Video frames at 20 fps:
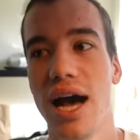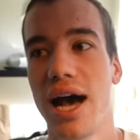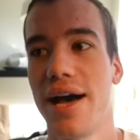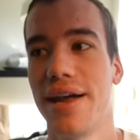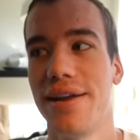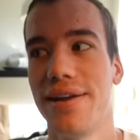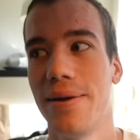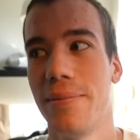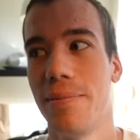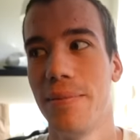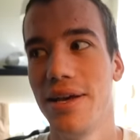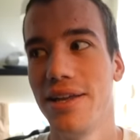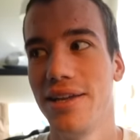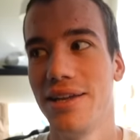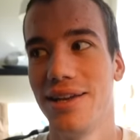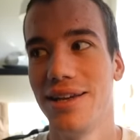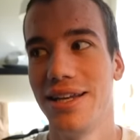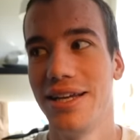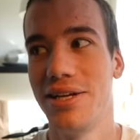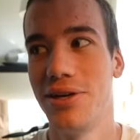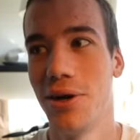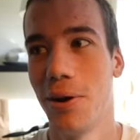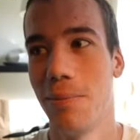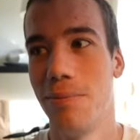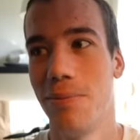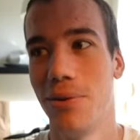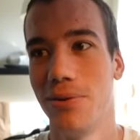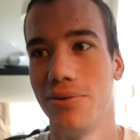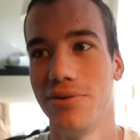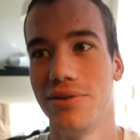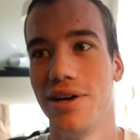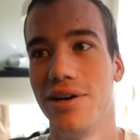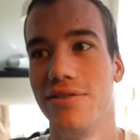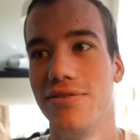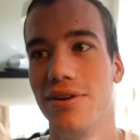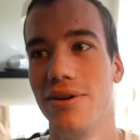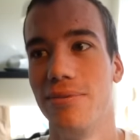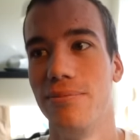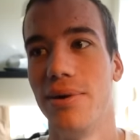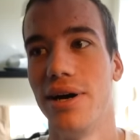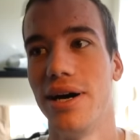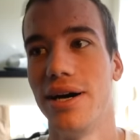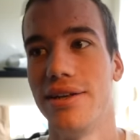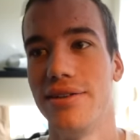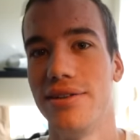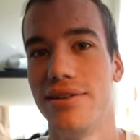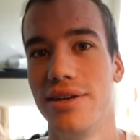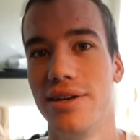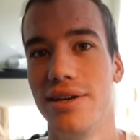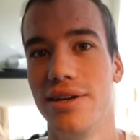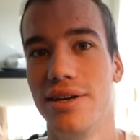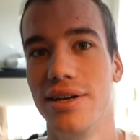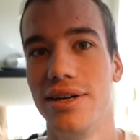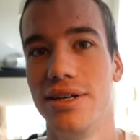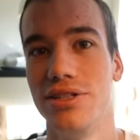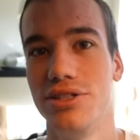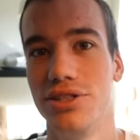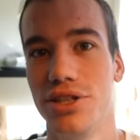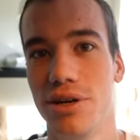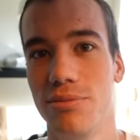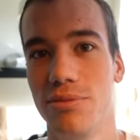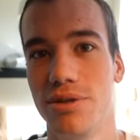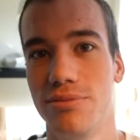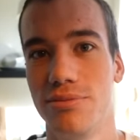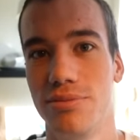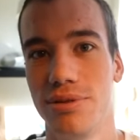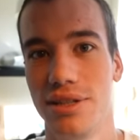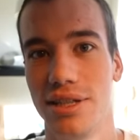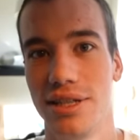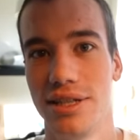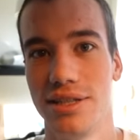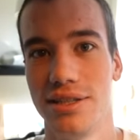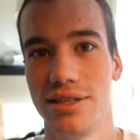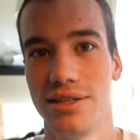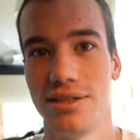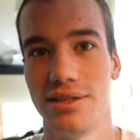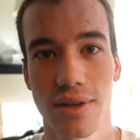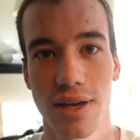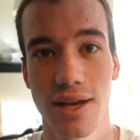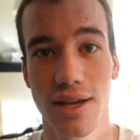and immediately got pulled over by the German police.